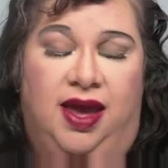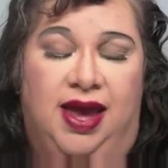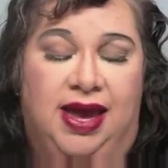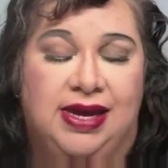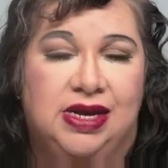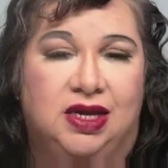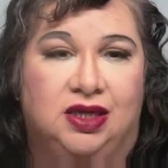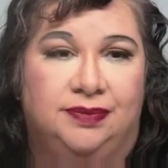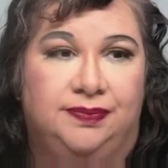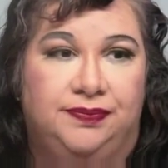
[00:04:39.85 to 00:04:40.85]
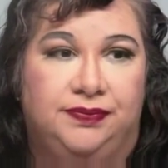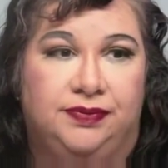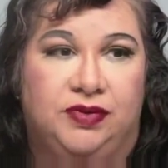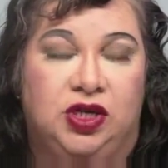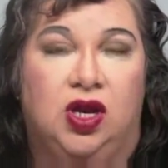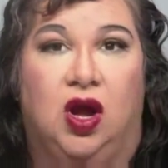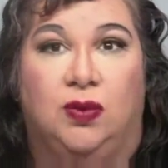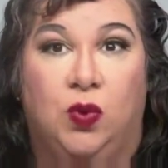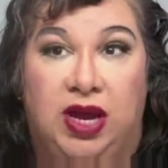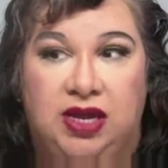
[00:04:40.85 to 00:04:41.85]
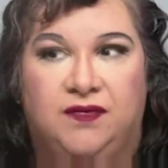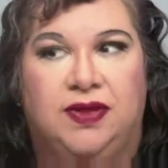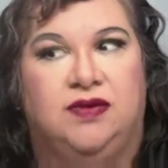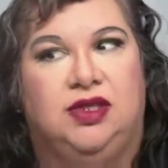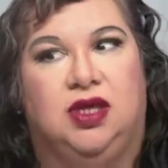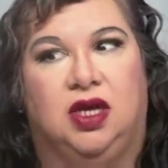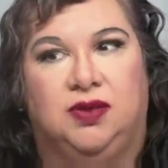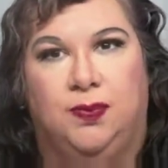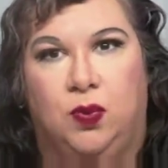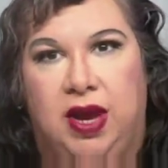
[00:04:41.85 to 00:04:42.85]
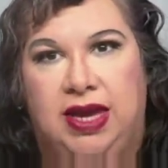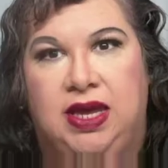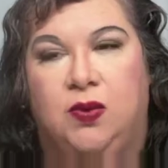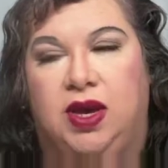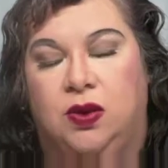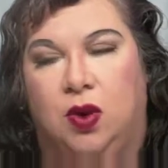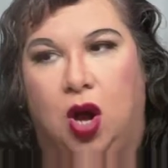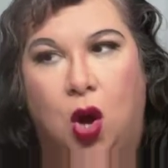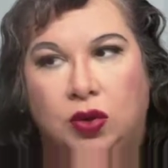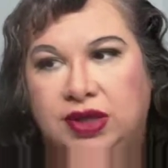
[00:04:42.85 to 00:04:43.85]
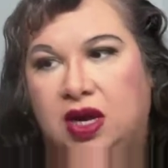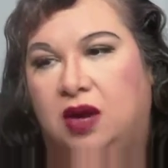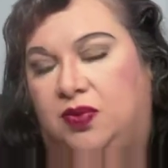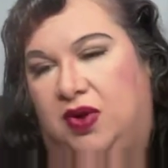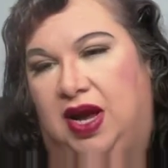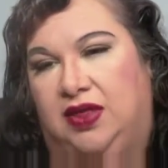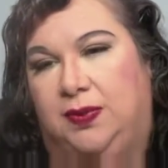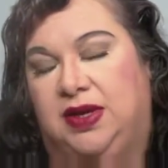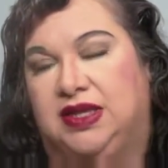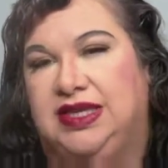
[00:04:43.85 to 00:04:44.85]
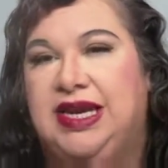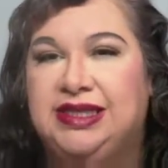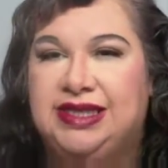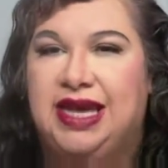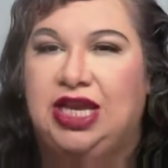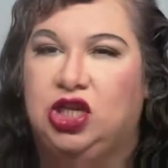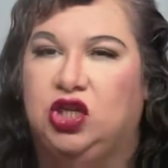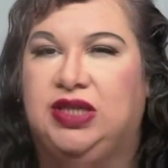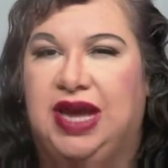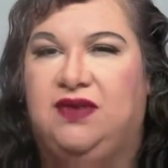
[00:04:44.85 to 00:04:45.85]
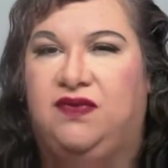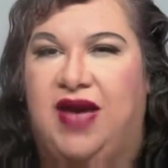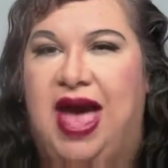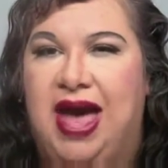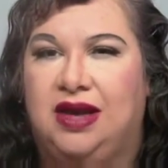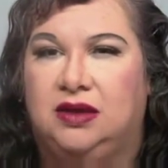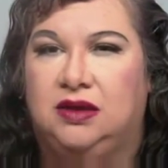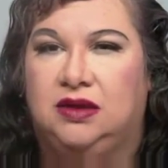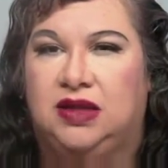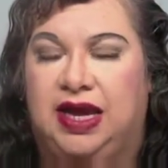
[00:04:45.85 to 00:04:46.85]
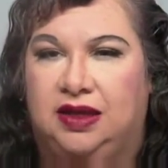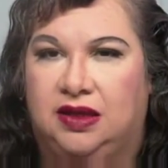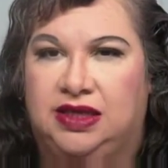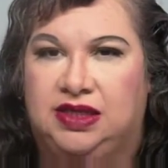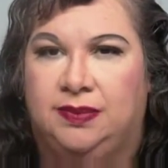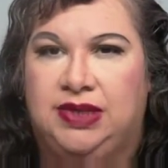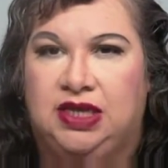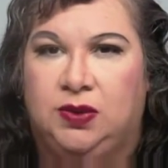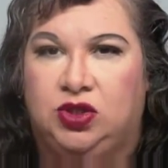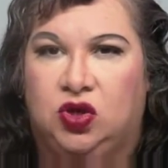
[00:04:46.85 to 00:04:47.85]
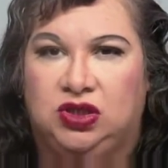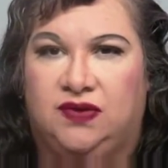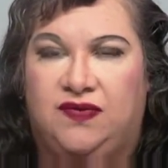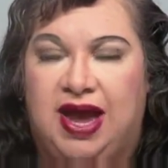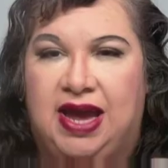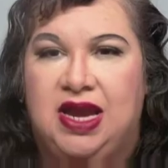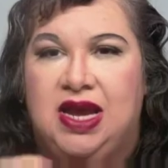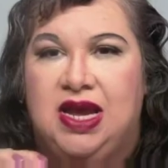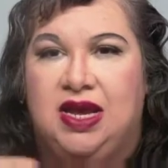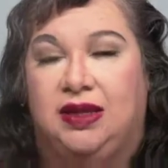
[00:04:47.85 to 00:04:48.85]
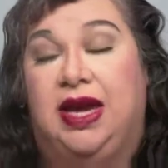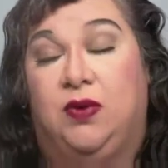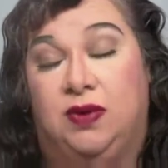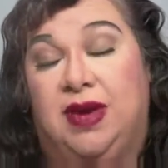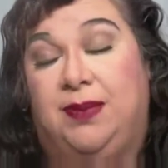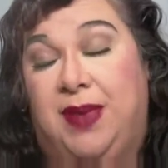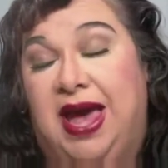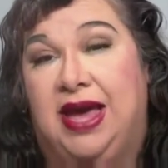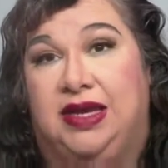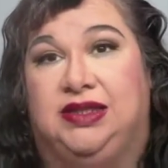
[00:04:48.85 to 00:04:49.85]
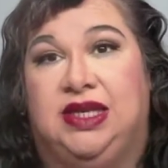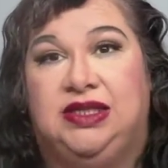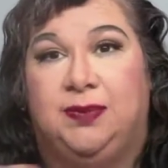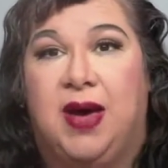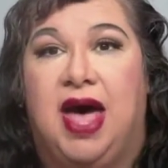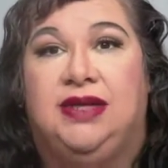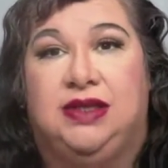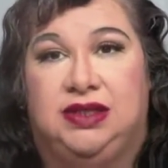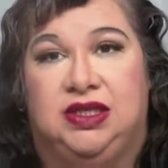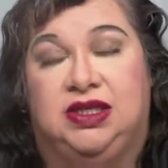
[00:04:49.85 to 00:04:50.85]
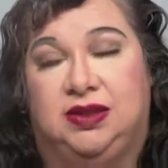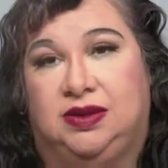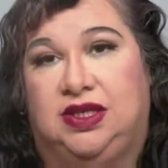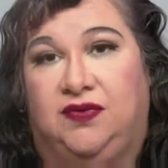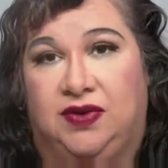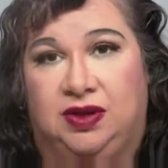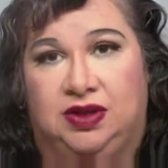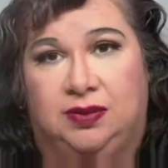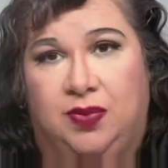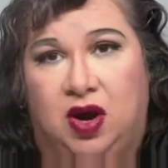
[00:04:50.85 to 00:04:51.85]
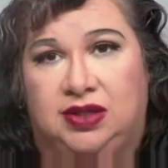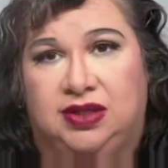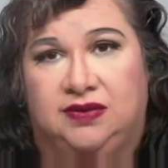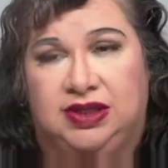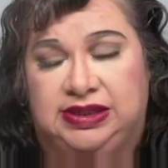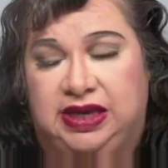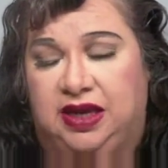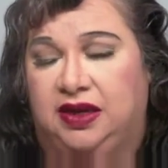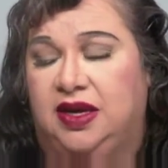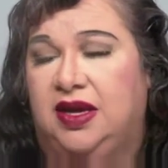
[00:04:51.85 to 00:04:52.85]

And, I'm waiting for the results, waiting. We're holding our breath because he said it looked like fat. Like sometimes when dogs are fat, like with my panics, it deposits into different parts of the skin.